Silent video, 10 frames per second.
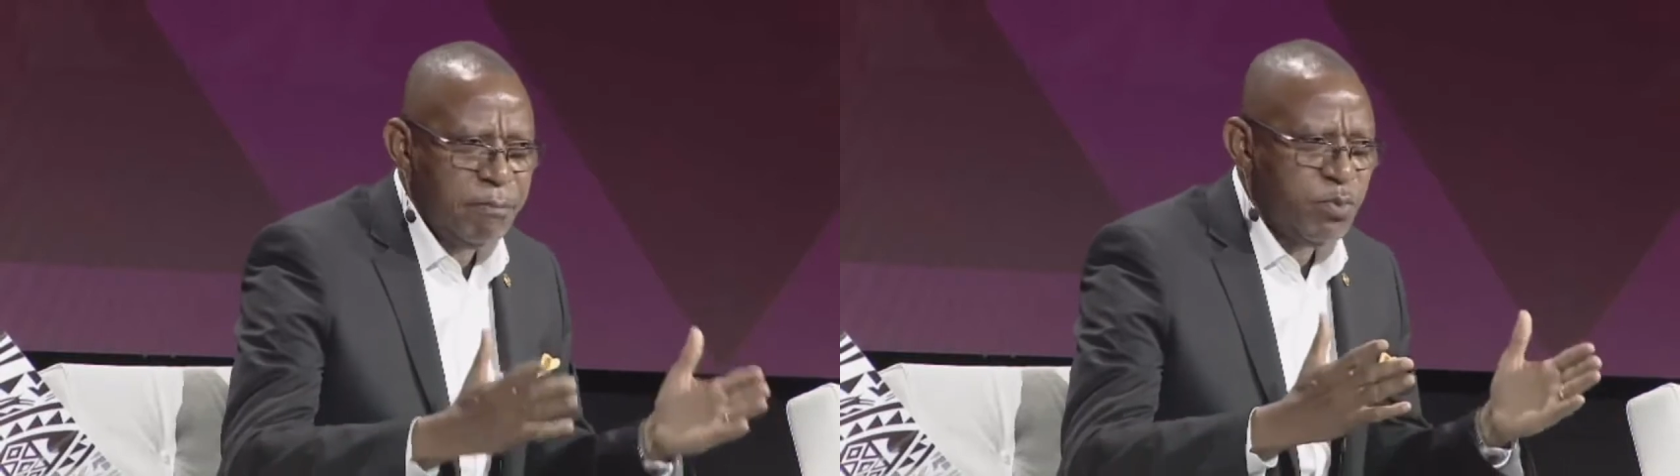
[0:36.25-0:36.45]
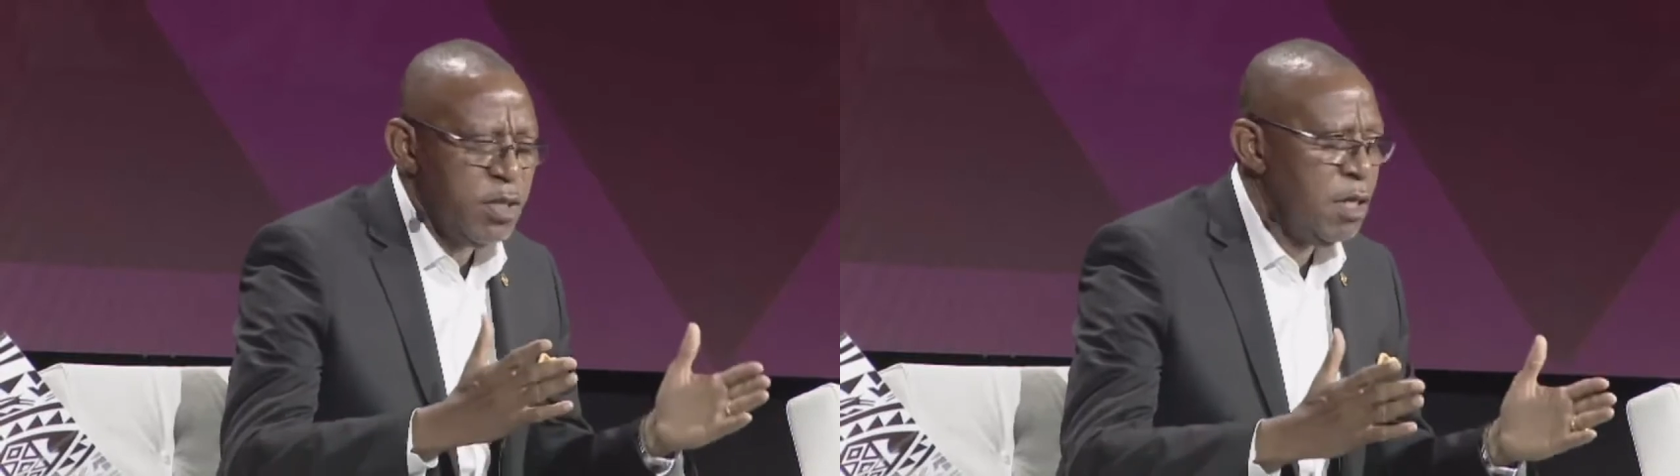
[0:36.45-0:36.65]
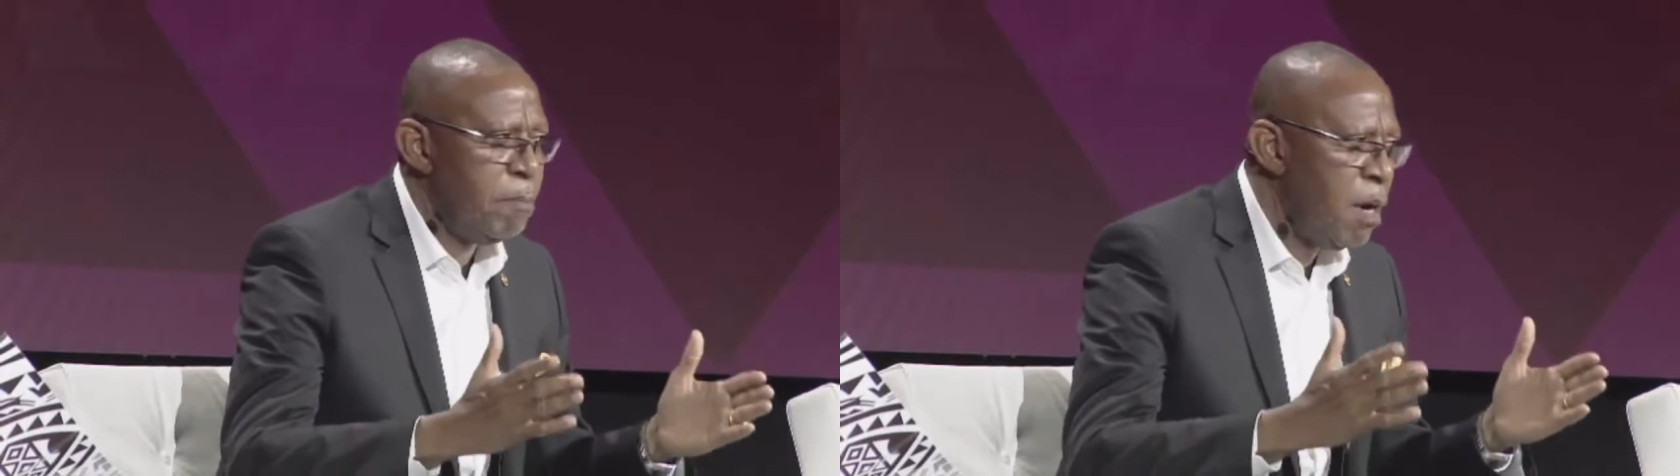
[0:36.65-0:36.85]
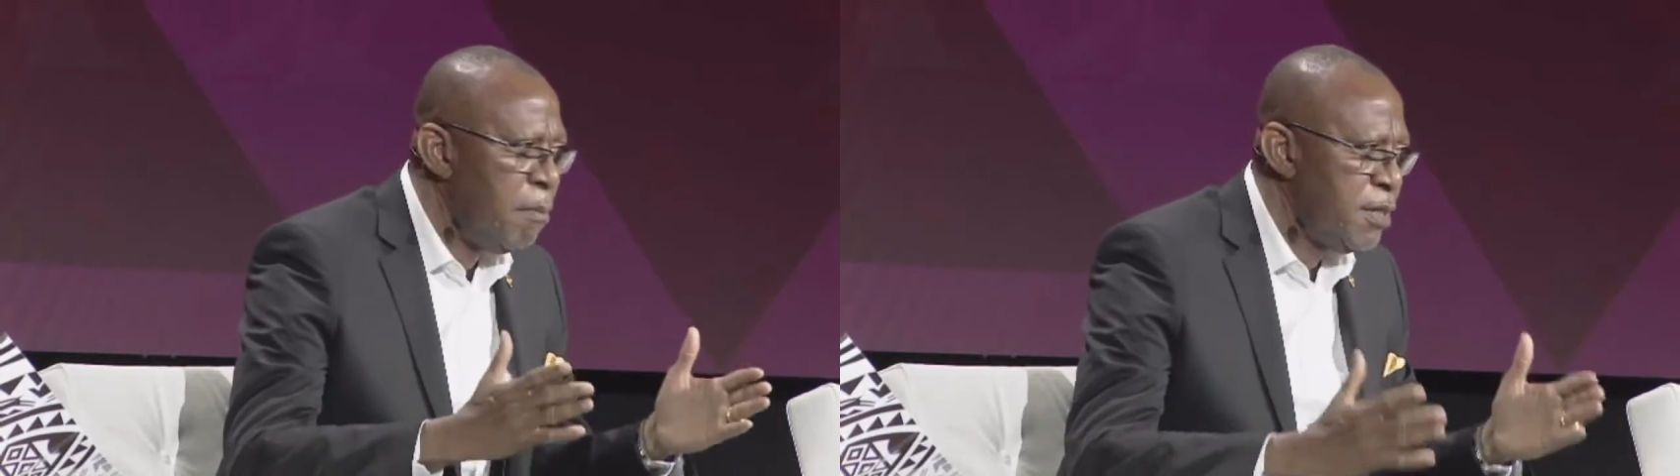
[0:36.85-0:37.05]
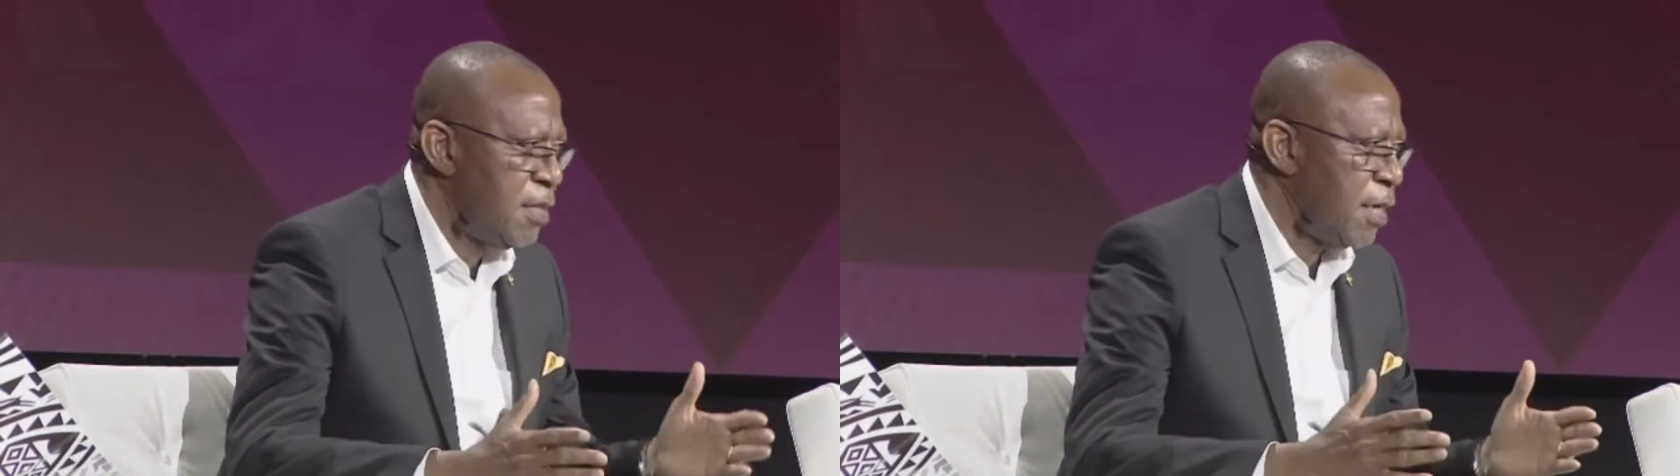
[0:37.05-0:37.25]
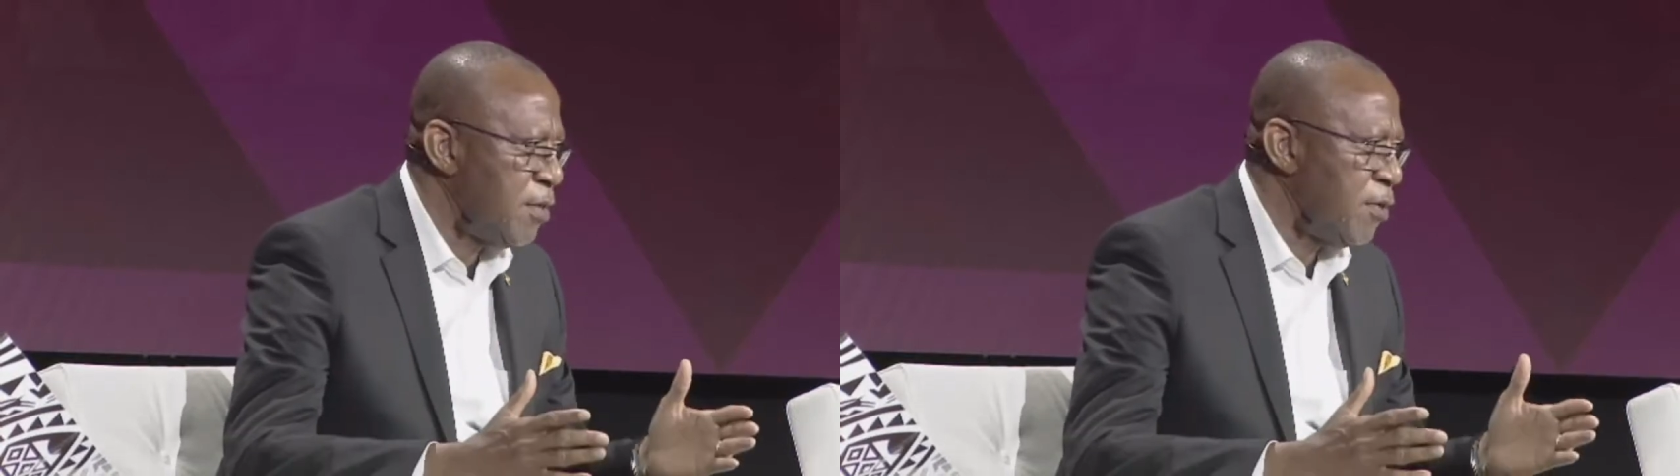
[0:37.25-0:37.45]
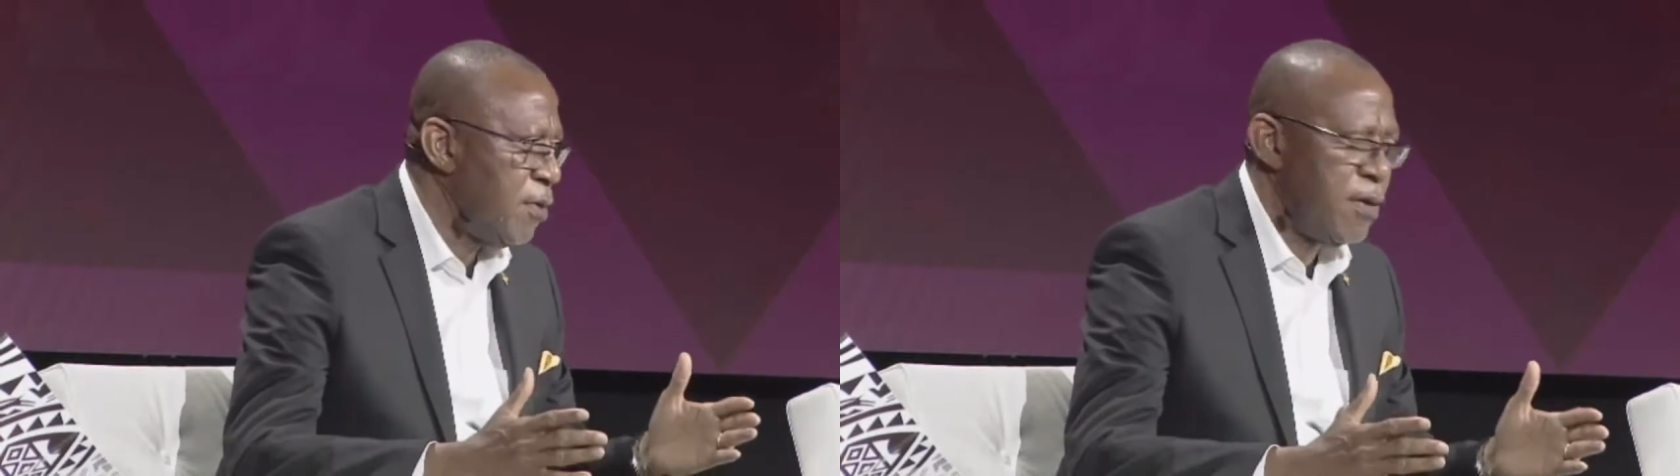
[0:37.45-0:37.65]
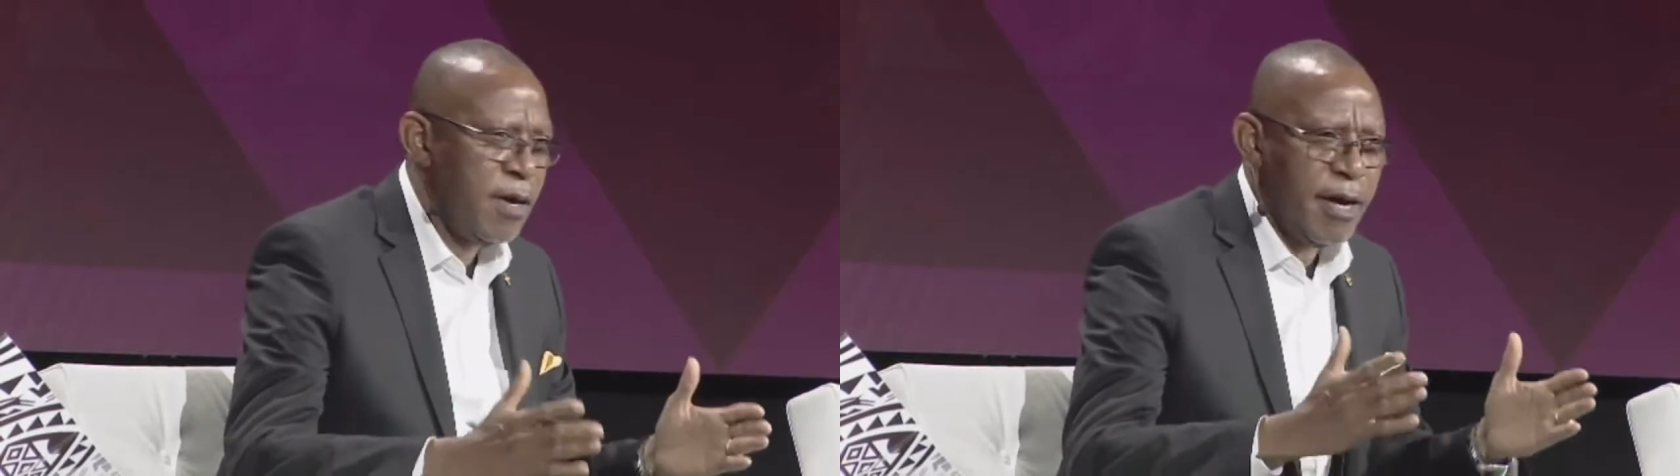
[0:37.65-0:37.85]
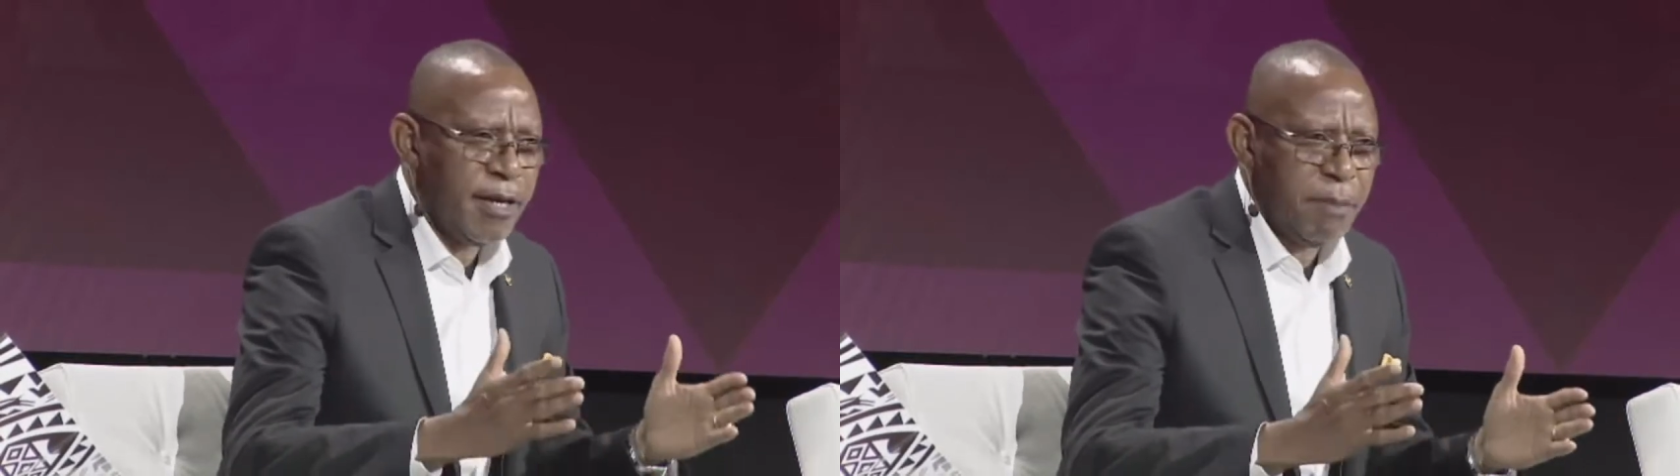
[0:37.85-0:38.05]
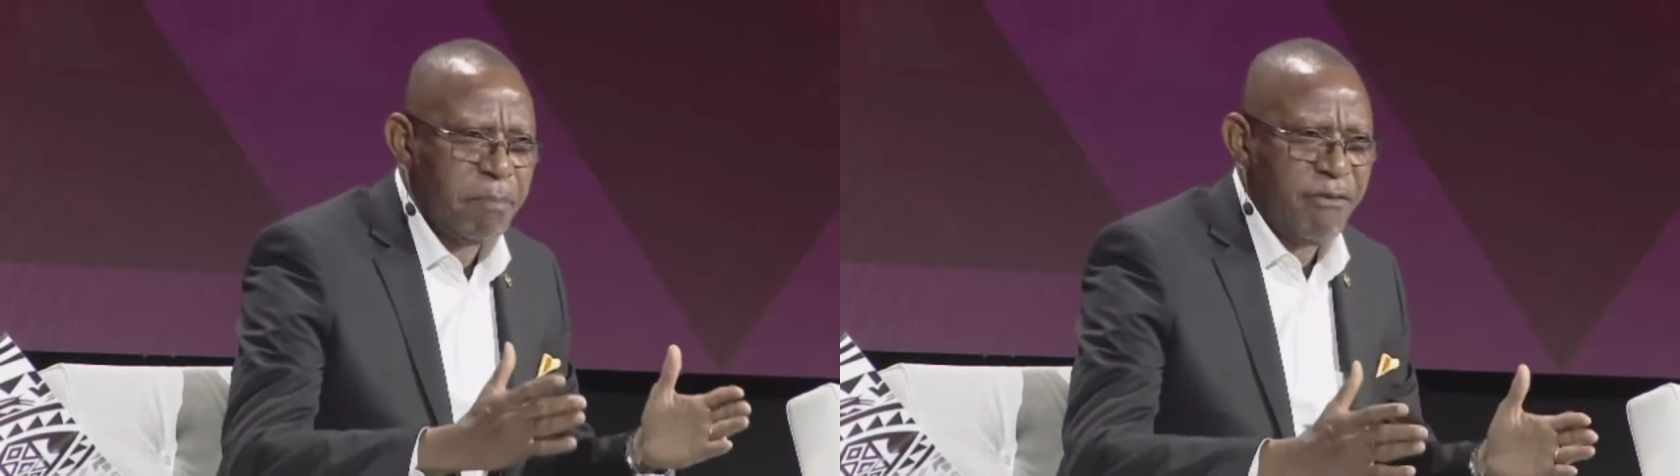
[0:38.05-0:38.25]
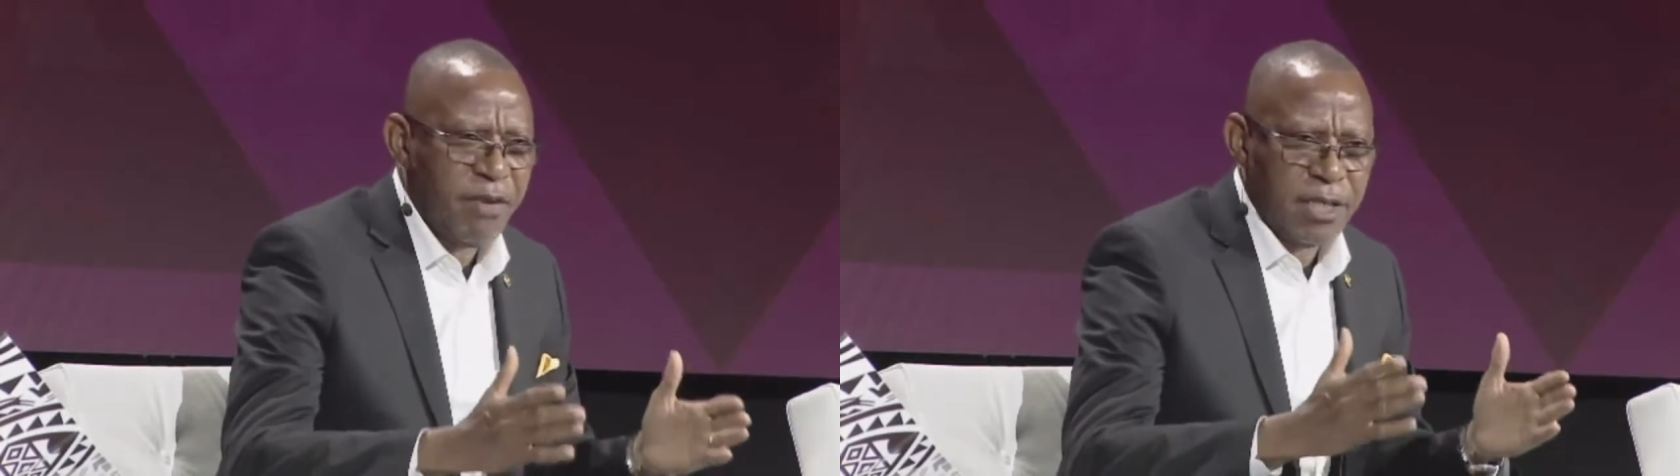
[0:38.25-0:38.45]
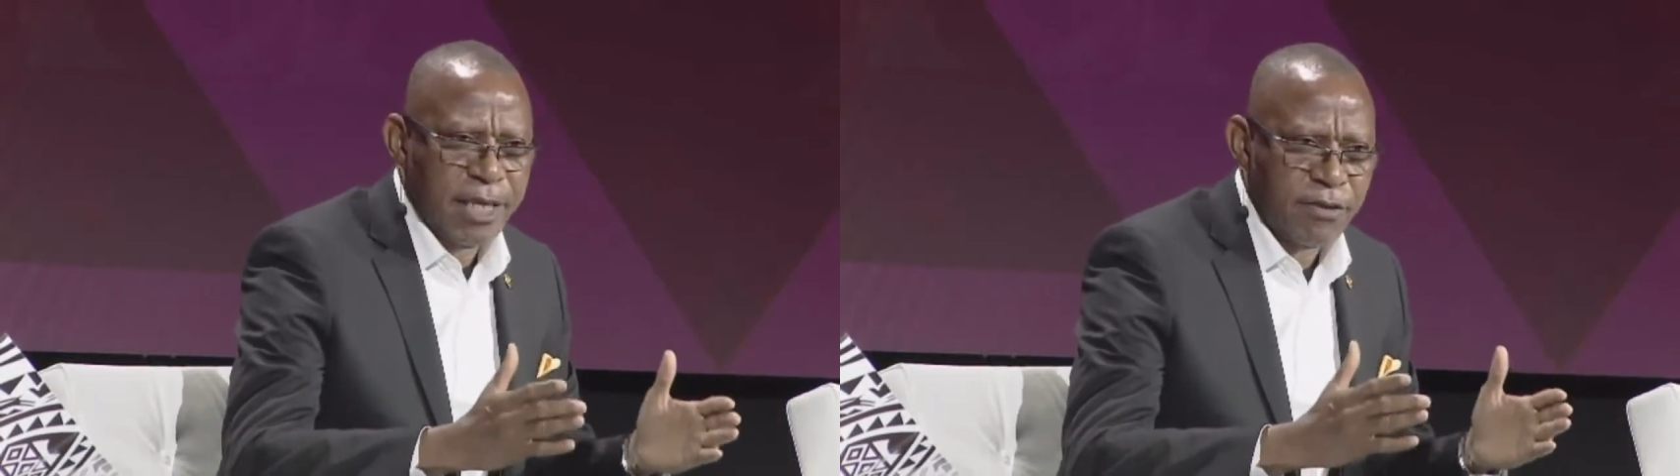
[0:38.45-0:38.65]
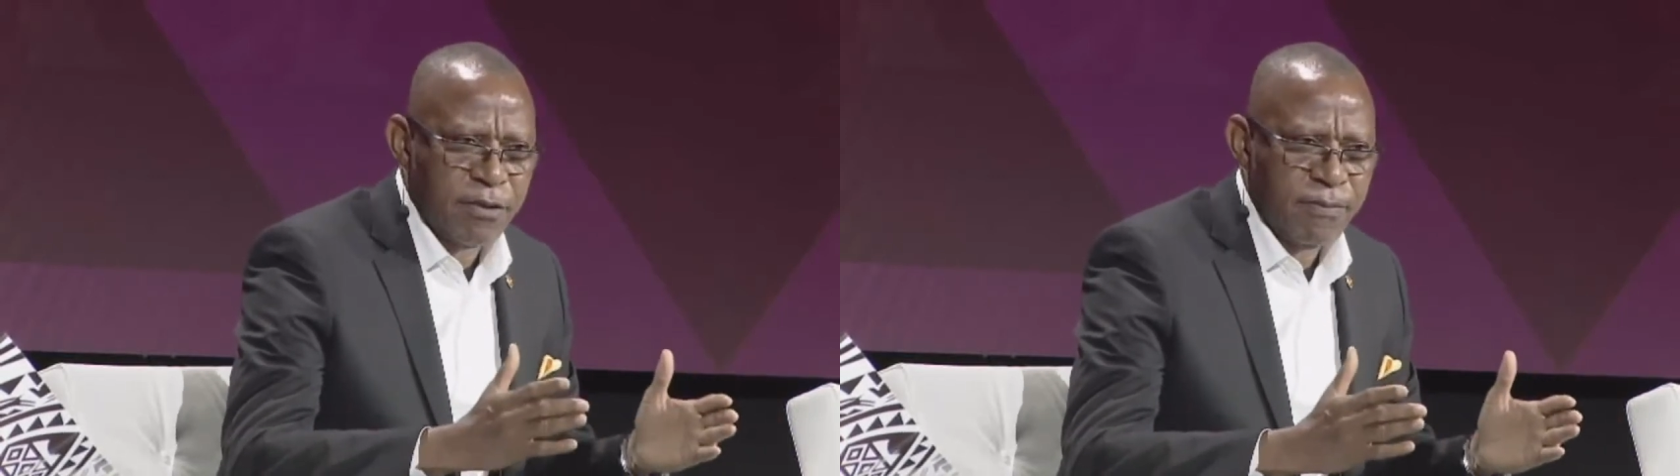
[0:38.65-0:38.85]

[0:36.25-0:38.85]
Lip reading: between the public sector and the private sector,